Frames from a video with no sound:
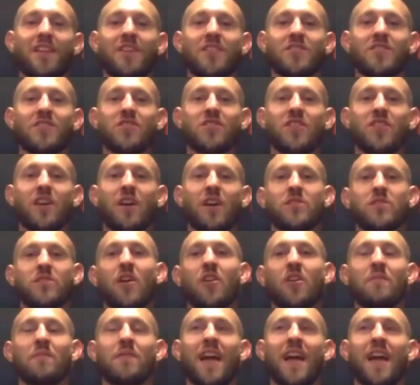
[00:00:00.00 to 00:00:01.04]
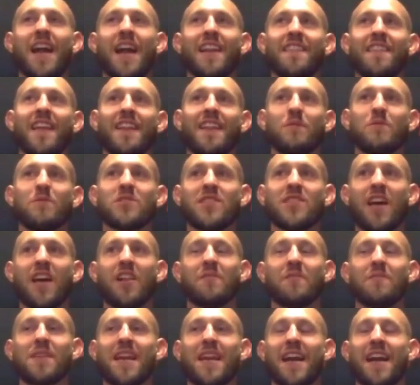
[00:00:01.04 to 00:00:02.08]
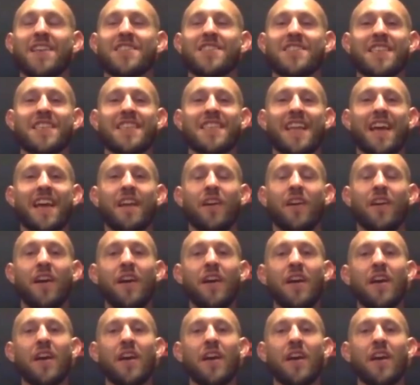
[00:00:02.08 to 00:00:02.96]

So I was telling him that, and then he was telling me actually that uh,